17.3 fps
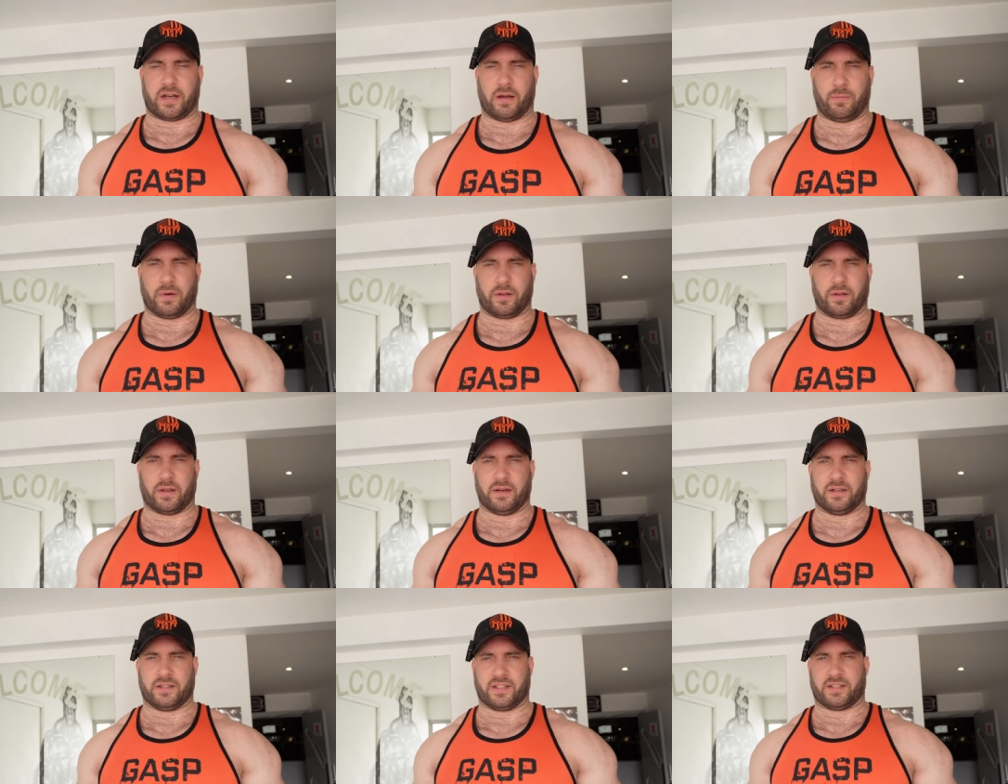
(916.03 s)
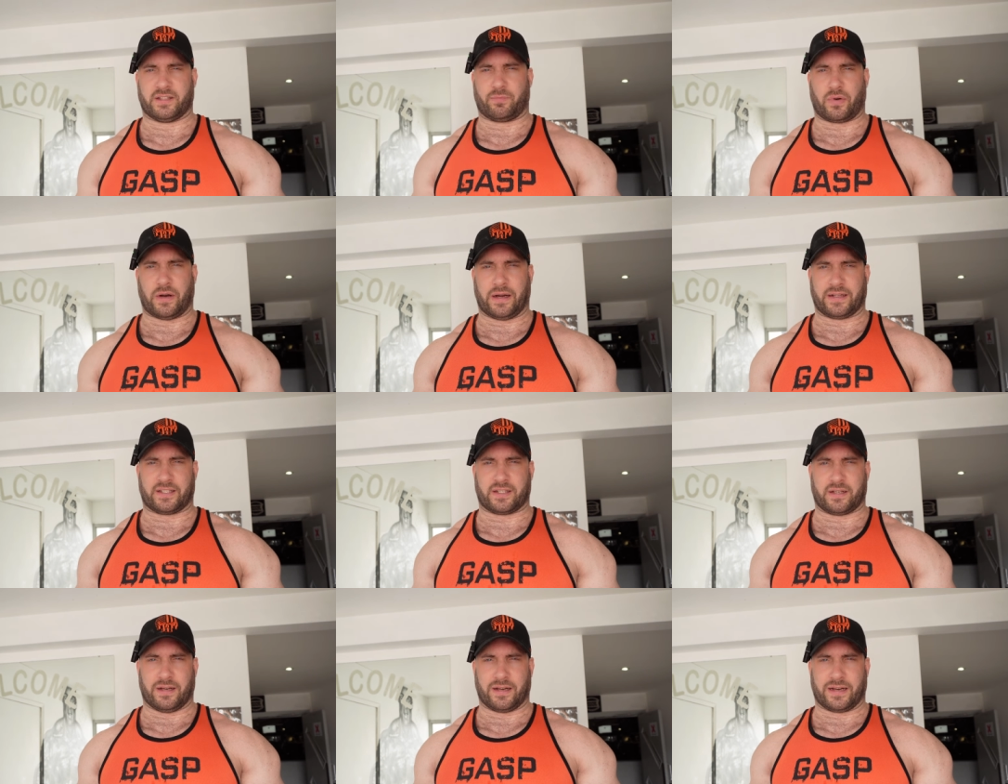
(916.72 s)
couple of those as
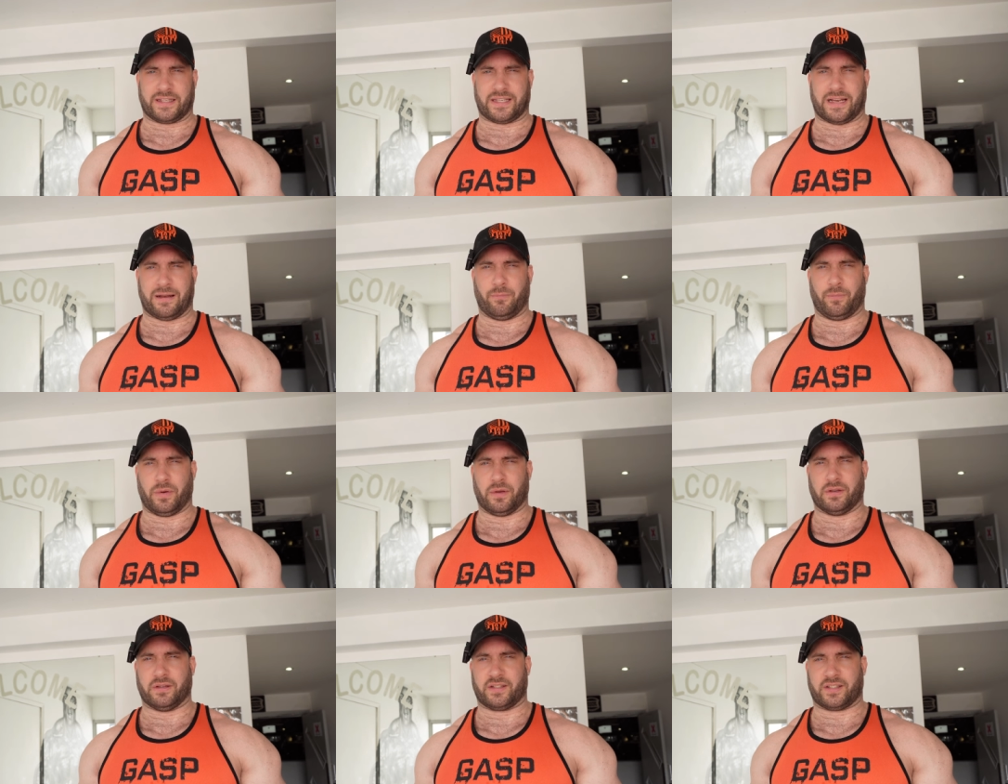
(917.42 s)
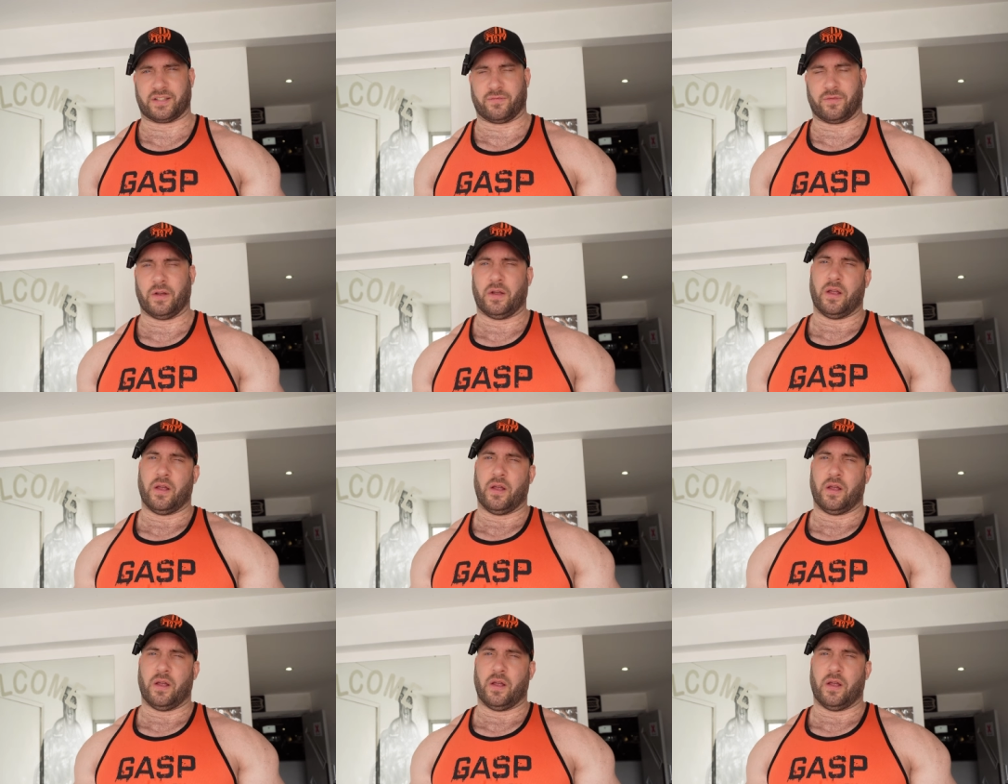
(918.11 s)
practical examples of